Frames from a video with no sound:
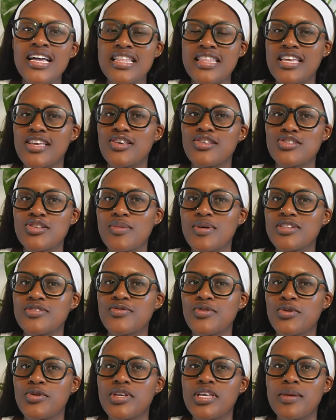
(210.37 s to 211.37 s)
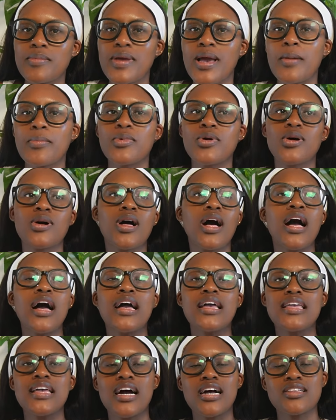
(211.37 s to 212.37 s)
Thank you so much for hooking me up, girl.
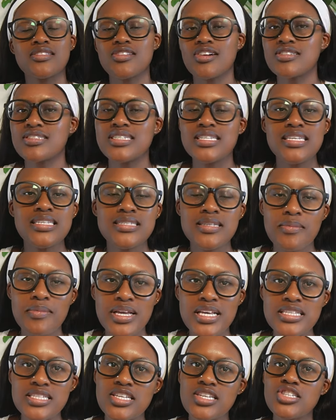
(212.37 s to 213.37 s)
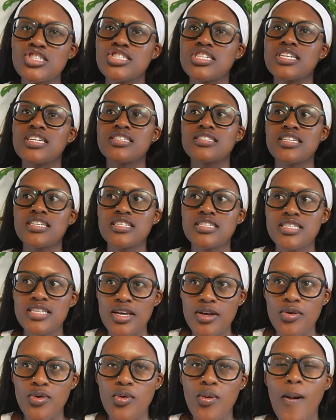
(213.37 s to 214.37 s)
Yeah, Dr. Lee is amazing. She is in
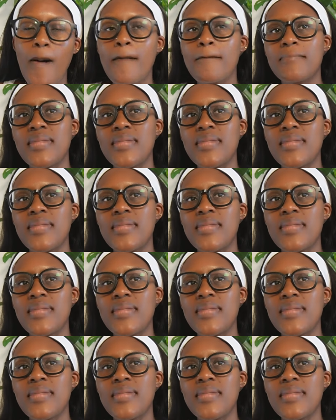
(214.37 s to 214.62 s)
Daegu.